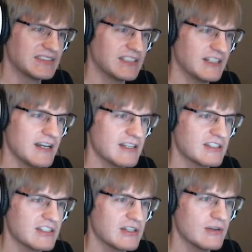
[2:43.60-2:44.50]
Alright,
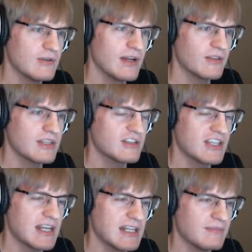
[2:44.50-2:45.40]
so I don't think there's
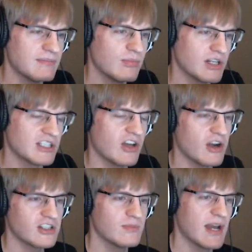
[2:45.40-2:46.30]
anyone to
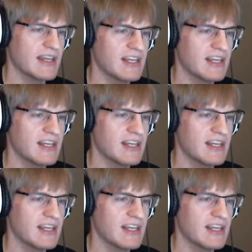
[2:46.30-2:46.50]
talk to back